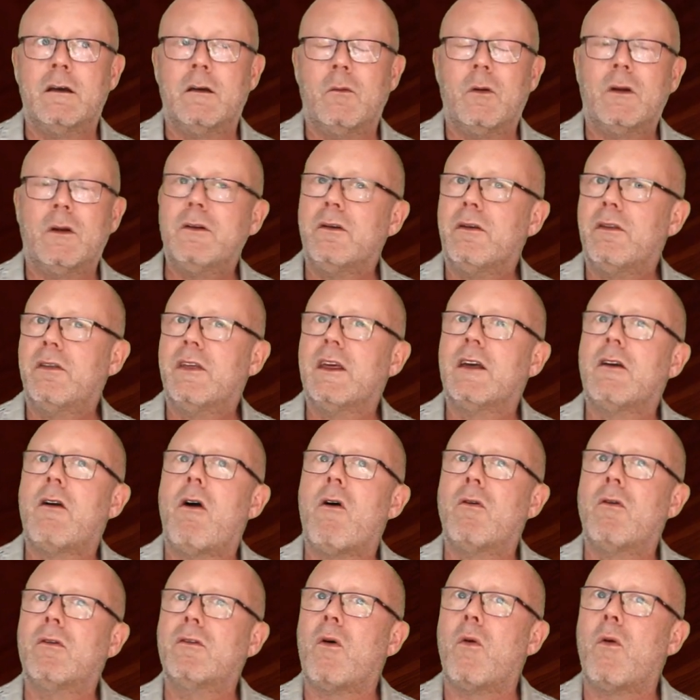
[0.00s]
What do you think
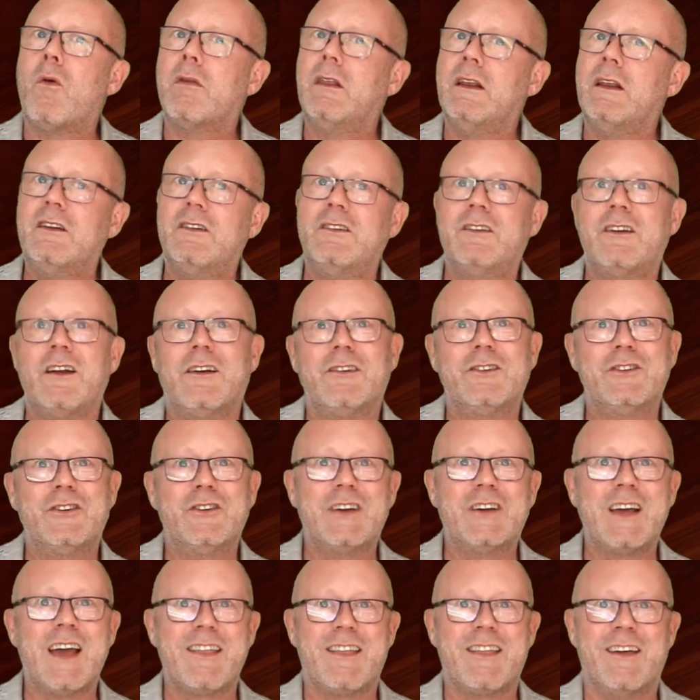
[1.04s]
holds all these stars
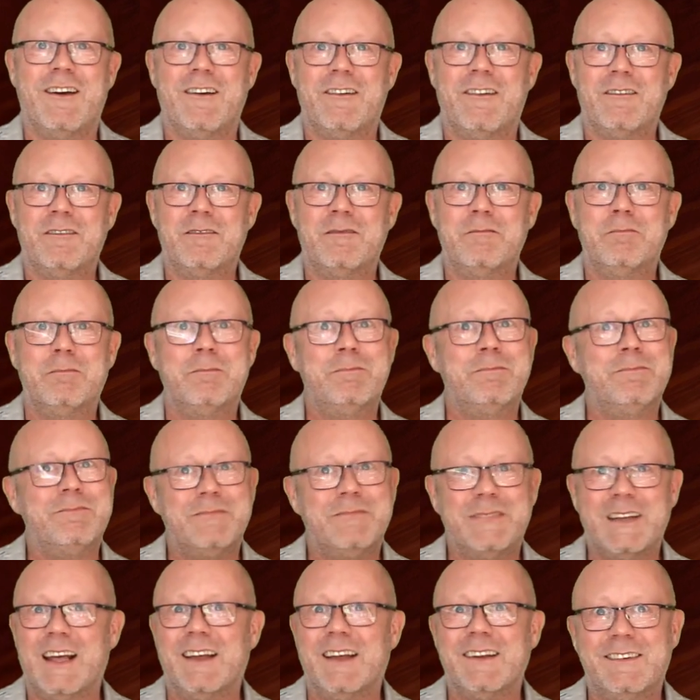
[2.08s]
together?
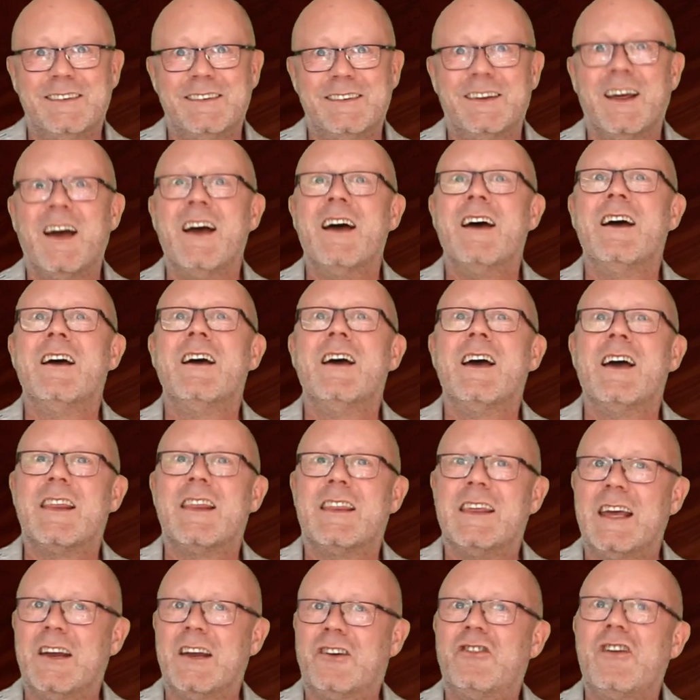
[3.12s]
Yes,
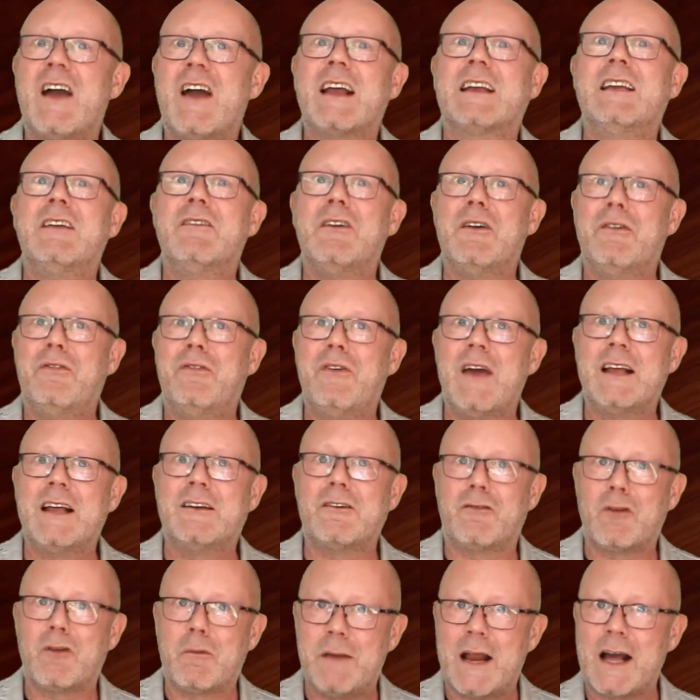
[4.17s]
the attractive
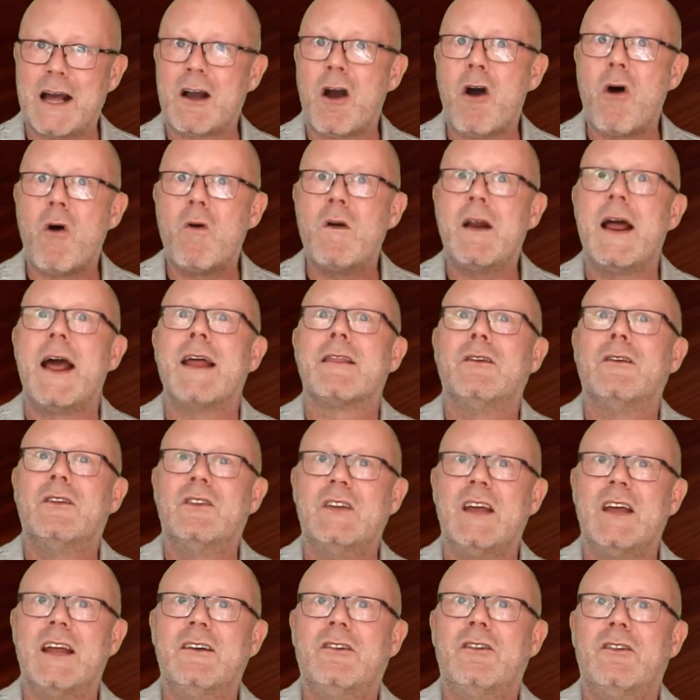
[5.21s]
effect of the black hole at the
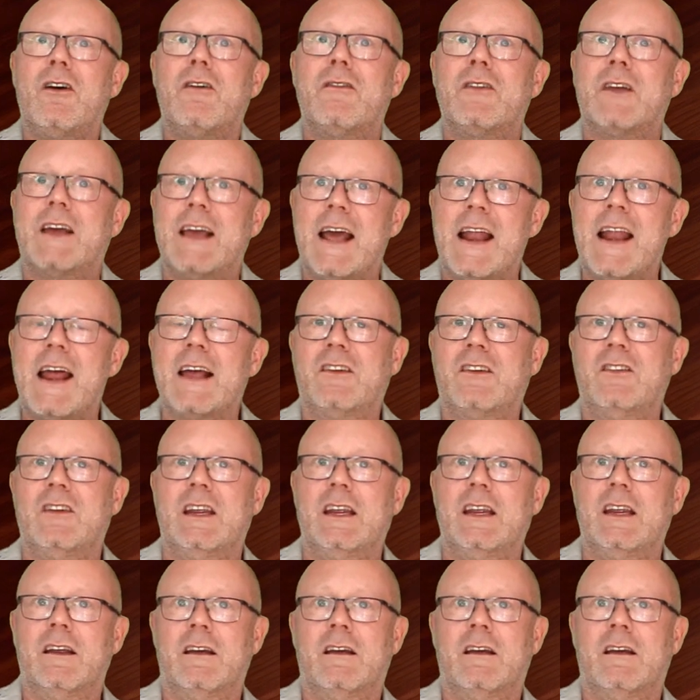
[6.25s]
center of the galaxy.